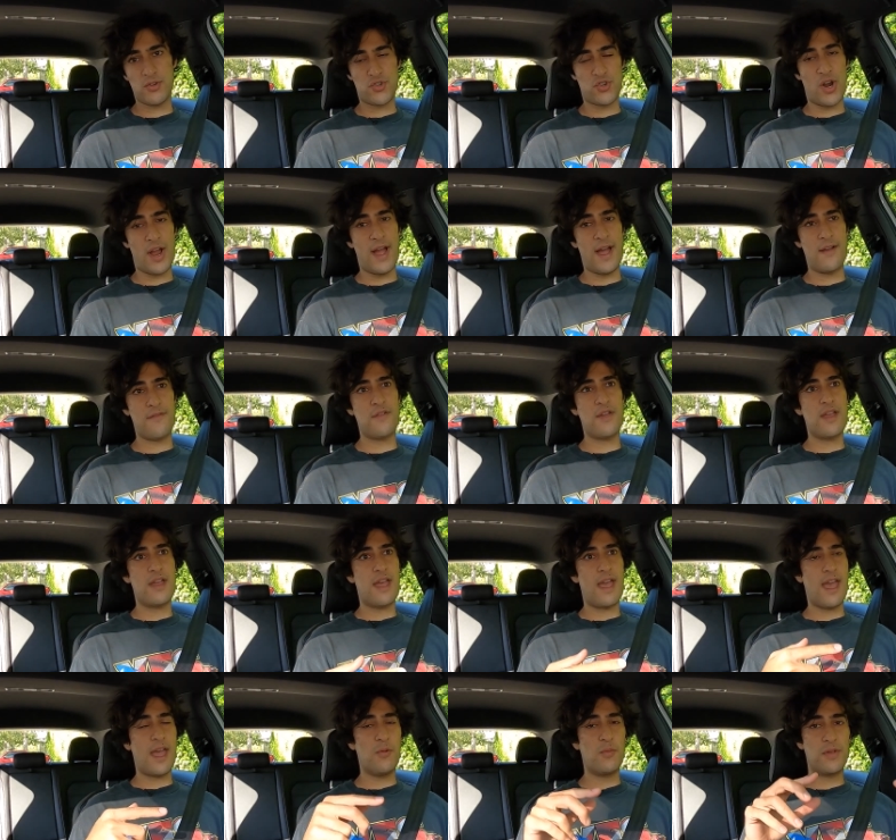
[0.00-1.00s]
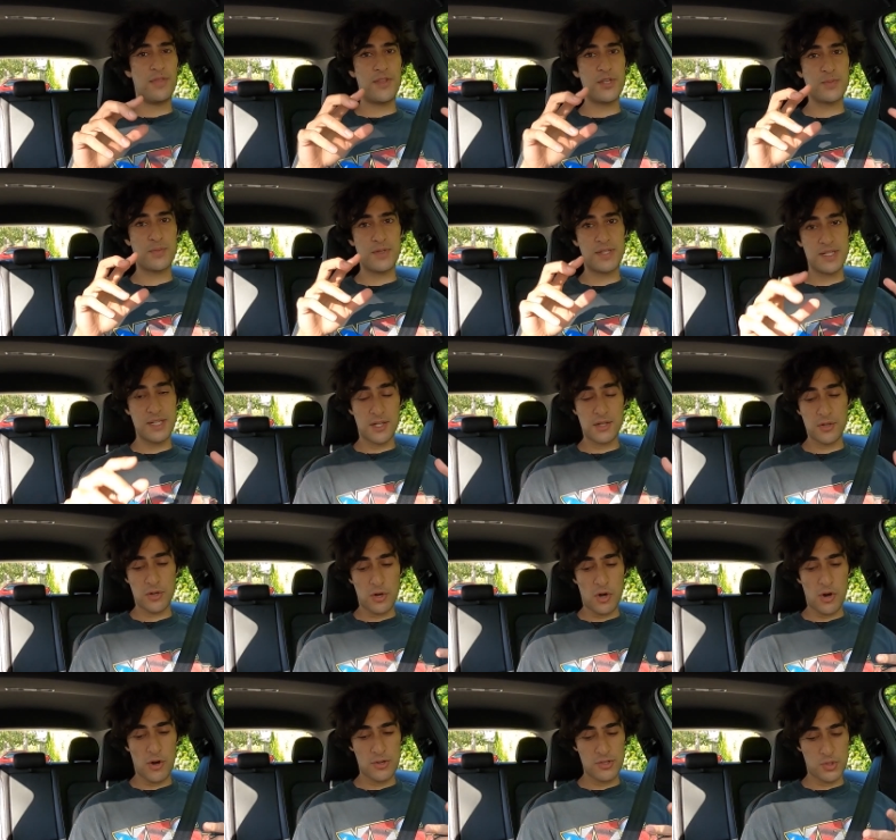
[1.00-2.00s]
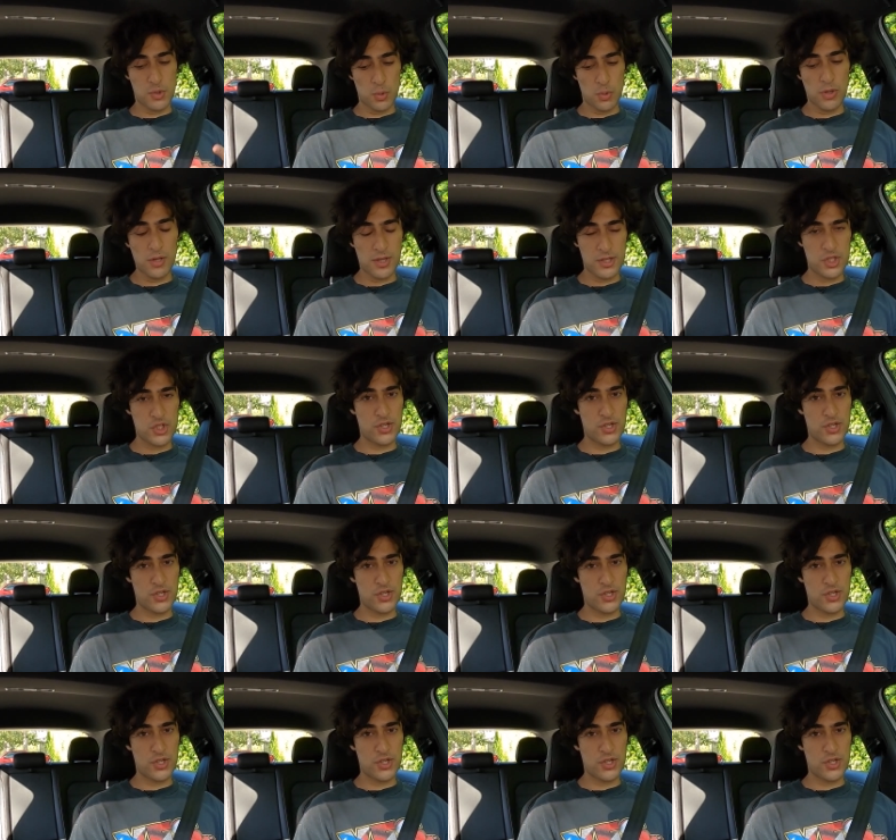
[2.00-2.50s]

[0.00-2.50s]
drive, and with this particular car's dual clutch